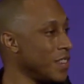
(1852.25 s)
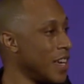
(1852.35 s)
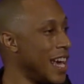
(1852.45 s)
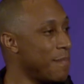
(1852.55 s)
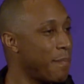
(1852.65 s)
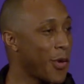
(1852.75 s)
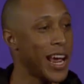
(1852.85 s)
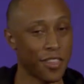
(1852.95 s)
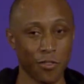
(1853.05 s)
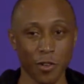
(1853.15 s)
and
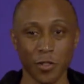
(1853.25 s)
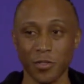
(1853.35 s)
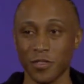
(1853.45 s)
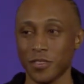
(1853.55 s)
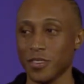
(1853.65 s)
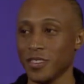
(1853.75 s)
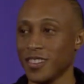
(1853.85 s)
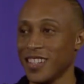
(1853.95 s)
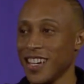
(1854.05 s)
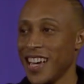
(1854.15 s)
breakthrough
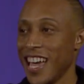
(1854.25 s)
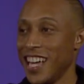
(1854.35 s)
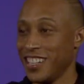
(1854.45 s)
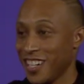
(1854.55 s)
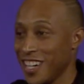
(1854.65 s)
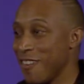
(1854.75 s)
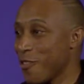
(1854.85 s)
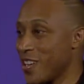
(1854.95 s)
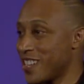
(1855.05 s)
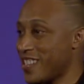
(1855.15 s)
and
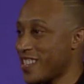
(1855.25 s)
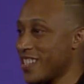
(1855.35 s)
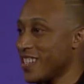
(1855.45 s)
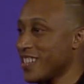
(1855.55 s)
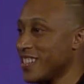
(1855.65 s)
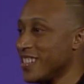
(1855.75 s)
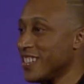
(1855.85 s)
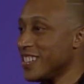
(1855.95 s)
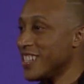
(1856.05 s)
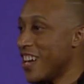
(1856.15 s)
deliverance
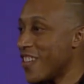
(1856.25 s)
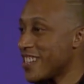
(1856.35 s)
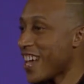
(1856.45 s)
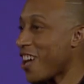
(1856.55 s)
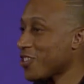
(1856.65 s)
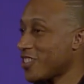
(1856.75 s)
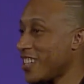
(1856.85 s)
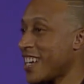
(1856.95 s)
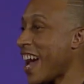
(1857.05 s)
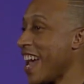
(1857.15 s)
in this house
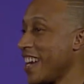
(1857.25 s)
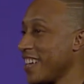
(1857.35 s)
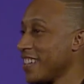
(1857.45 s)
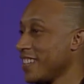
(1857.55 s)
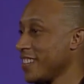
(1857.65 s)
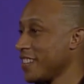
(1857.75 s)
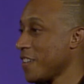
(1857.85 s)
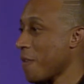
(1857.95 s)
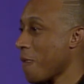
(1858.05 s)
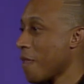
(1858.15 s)
tonight.
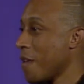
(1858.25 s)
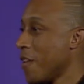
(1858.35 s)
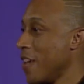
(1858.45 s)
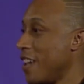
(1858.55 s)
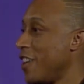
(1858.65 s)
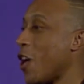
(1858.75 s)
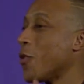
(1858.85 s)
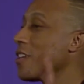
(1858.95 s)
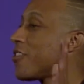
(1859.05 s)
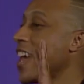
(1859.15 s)
And the
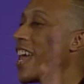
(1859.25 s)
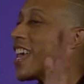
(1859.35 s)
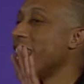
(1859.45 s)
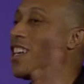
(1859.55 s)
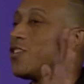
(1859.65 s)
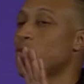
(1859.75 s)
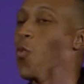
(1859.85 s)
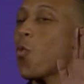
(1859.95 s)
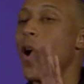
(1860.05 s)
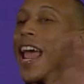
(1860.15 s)
only thing he's
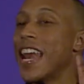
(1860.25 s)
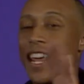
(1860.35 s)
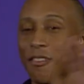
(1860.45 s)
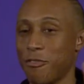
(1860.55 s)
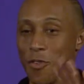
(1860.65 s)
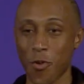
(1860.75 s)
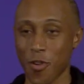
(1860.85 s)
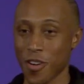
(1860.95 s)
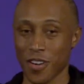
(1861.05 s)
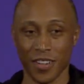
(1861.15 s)
waiting for
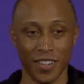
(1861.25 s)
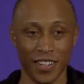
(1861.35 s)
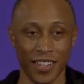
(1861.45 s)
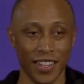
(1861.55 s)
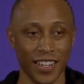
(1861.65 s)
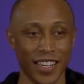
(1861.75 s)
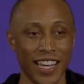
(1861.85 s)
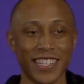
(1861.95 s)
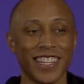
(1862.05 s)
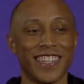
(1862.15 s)

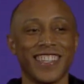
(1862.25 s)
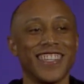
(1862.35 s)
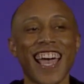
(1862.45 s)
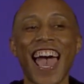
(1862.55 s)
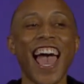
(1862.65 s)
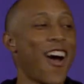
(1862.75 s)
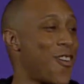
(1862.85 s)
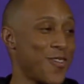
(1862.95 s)
is a sound